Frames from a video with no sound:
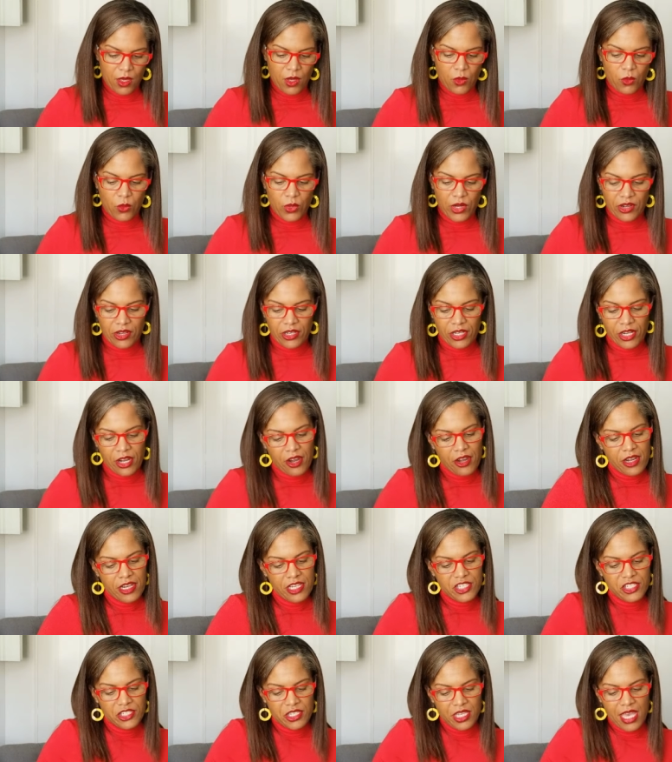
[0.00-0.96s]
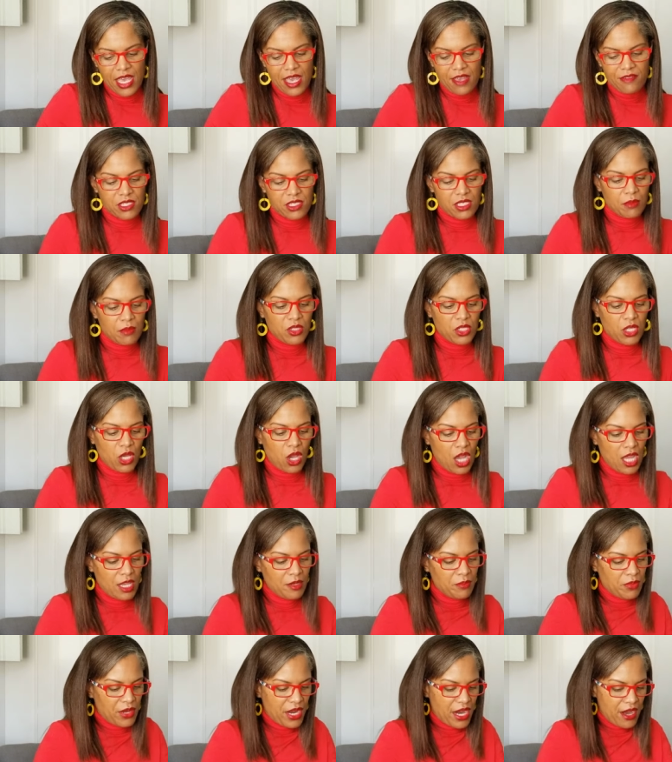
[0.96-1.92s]
We're encouraged to have some
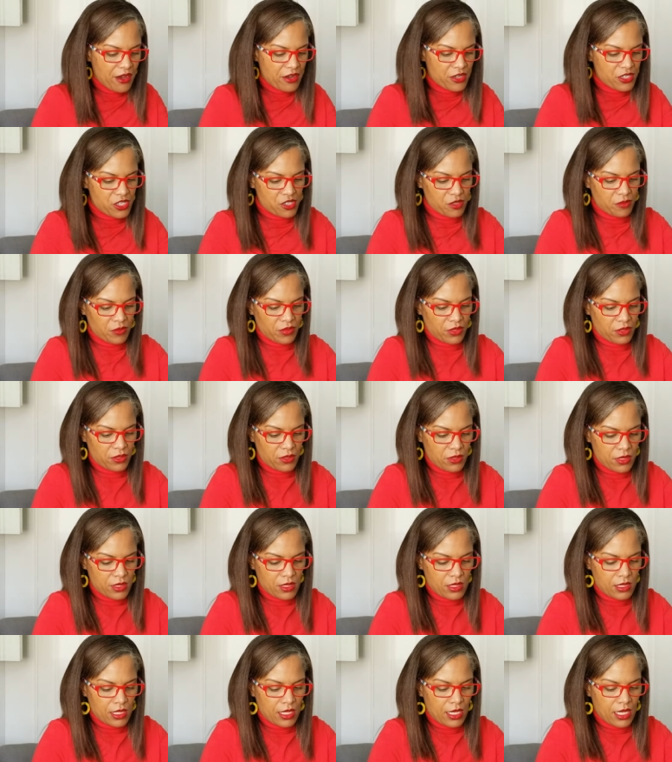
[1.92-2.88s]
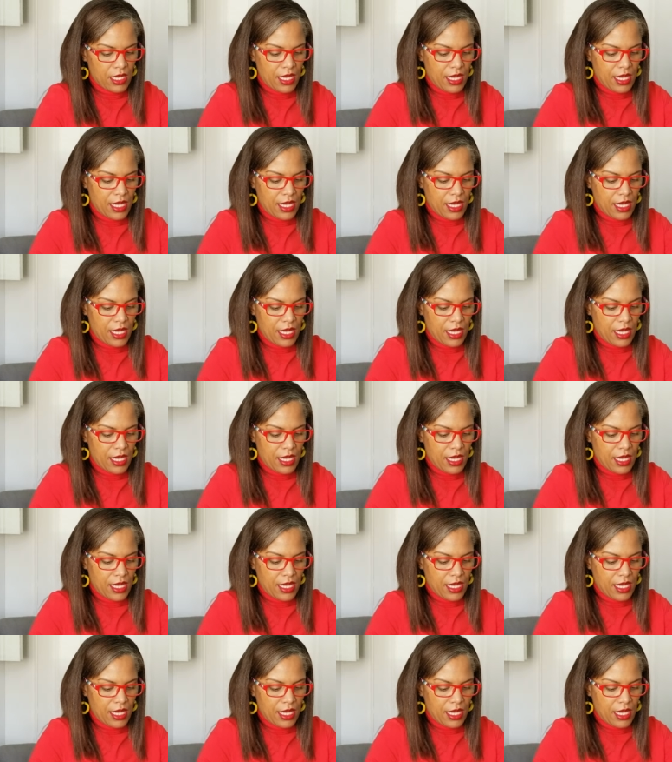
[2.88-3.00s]
non-perishables,